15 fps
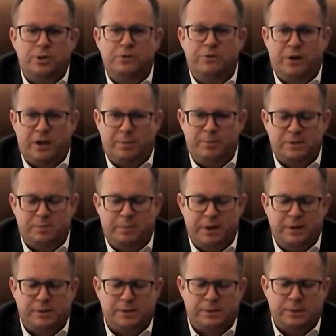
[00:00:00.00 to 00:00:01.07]
development
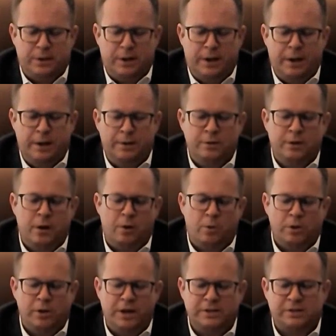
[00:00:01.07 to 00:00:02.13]
space, and in
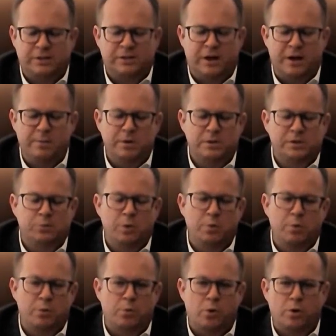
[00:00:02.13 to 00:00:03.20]
our last assignments, we
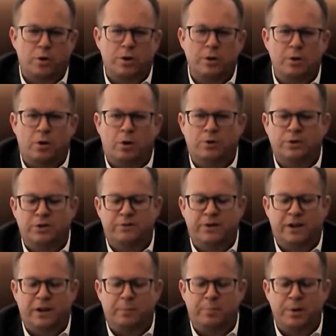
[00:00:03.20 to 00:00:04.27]
were working on
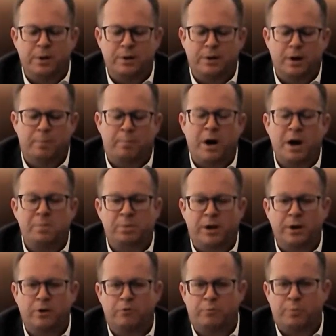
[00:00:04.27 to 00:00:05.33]
developing a
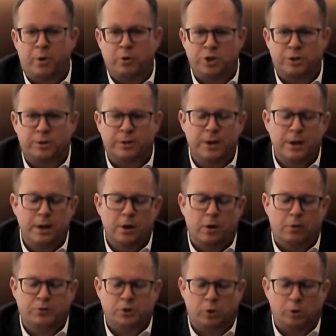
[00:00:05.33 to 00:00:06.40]
pipeline of projects
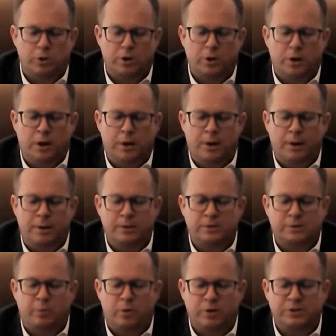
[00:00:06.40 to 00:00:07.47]
of solar
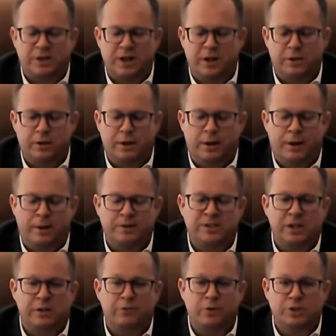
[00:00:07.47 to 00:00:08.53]
small-scale
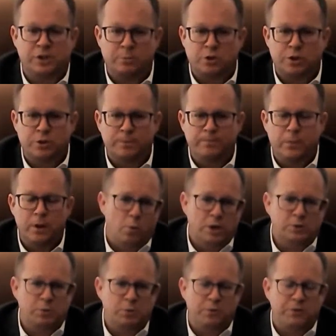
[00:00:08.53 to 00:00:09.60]
self-consumption.
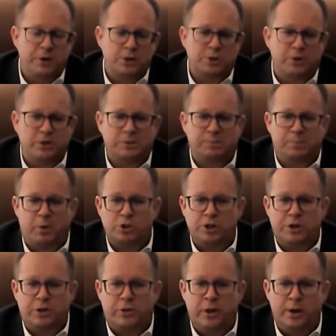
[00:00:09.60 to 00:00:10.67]
Once we finished this
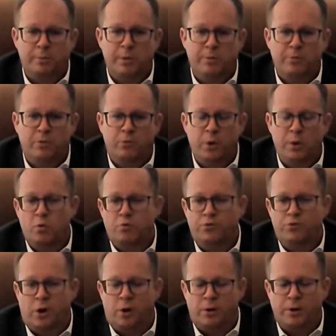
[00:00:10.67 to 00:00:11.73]
project, then we
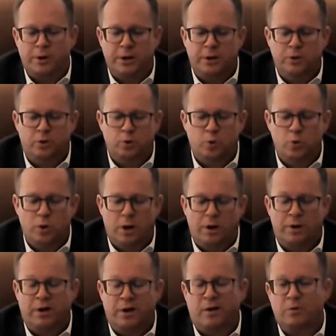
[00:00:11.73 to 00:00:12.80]
moved on into
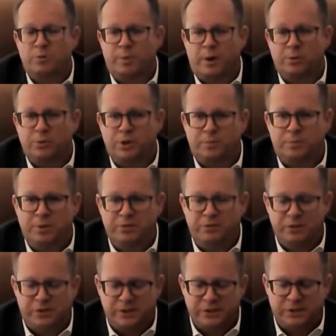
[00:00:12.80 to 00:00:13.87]
ground-mounted
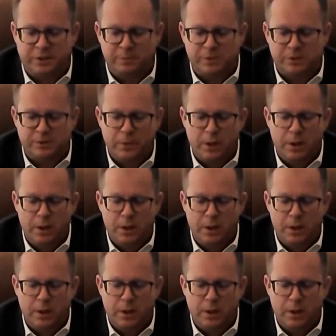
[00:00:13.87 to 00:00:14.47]
PV systems.